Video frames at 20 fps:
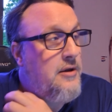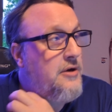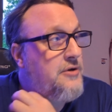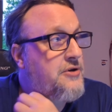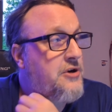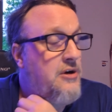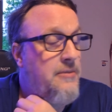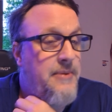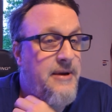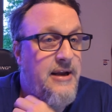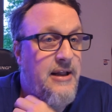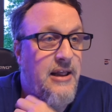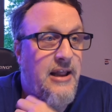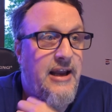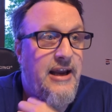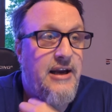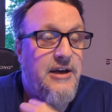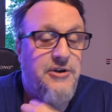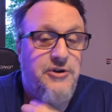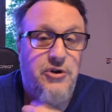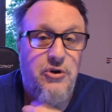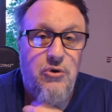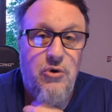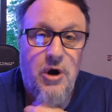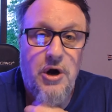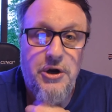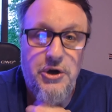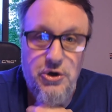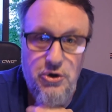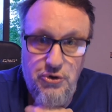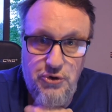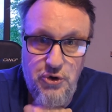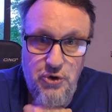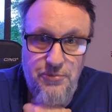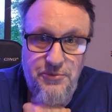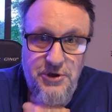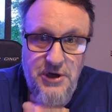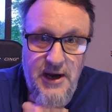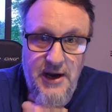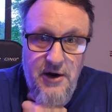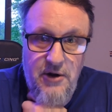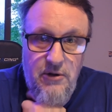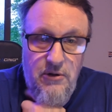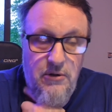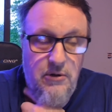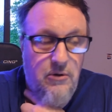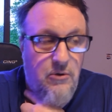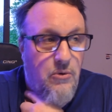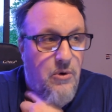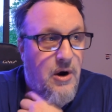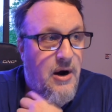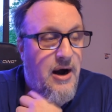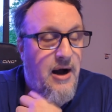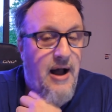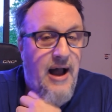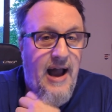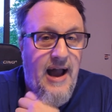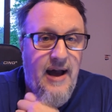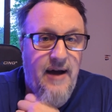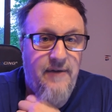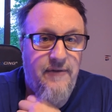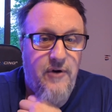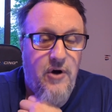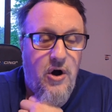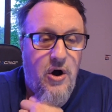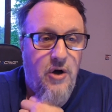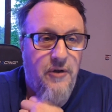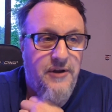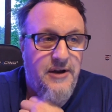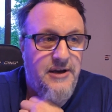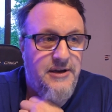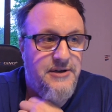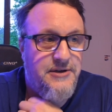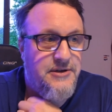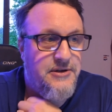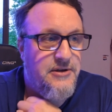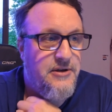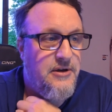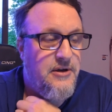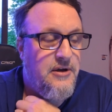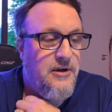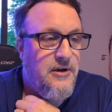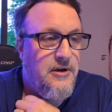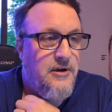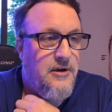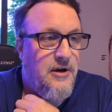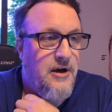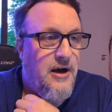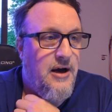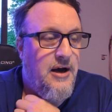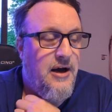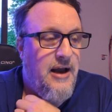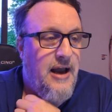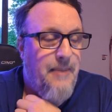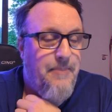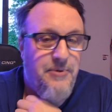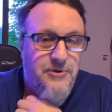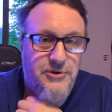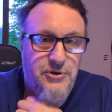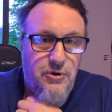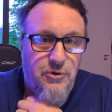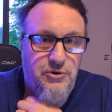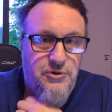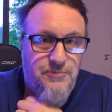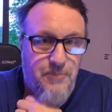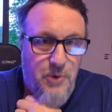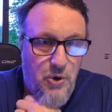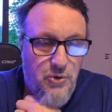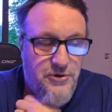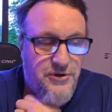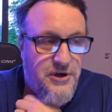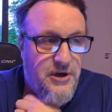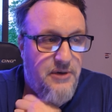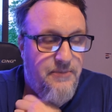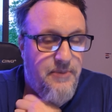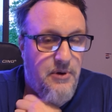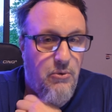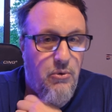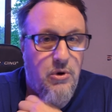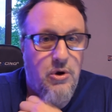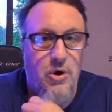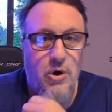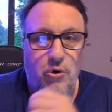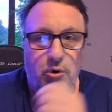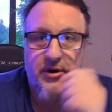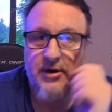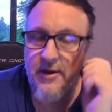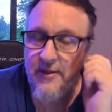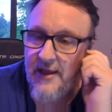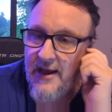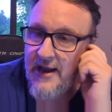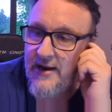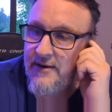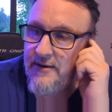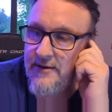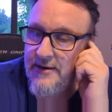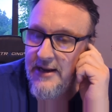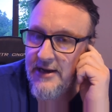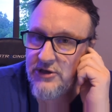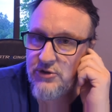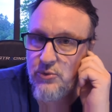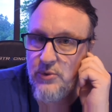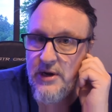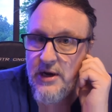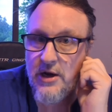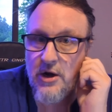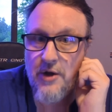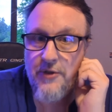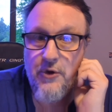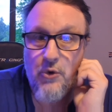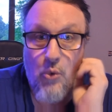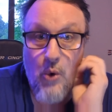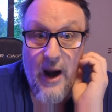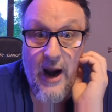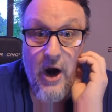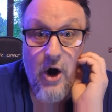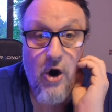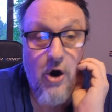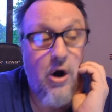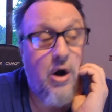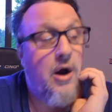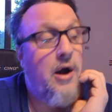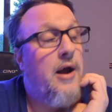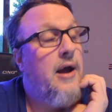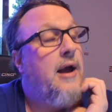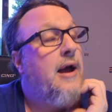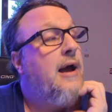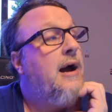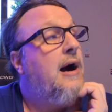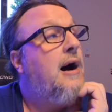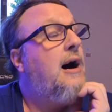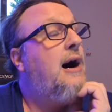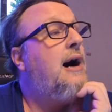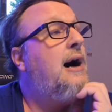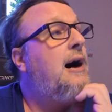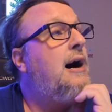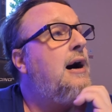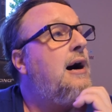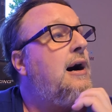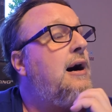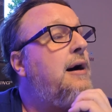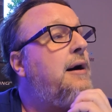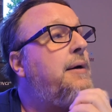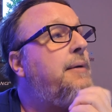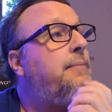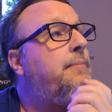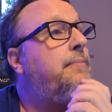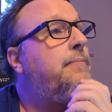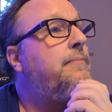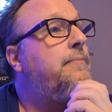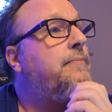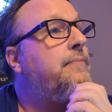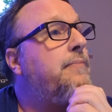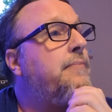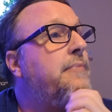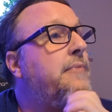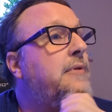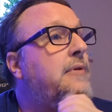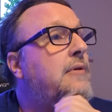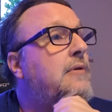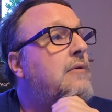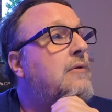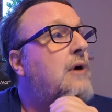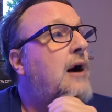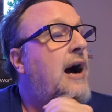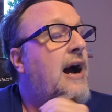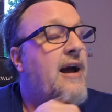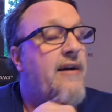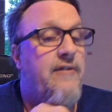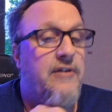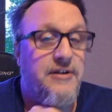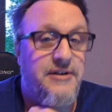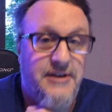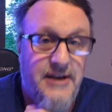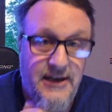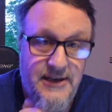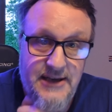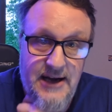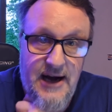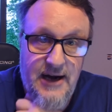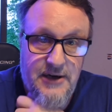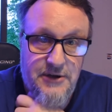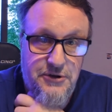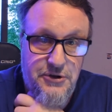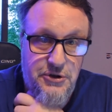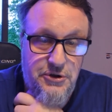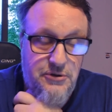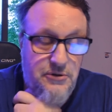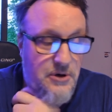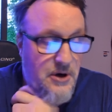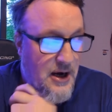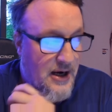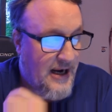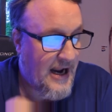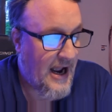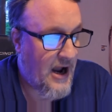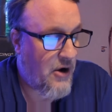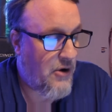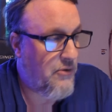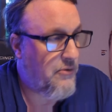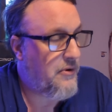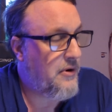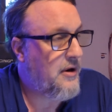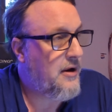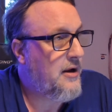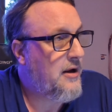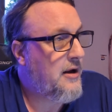There's going to be a link to our YouTube channel where I'll have all these episodes posted, but we'll go into that next week on the where. I have a TikTok account.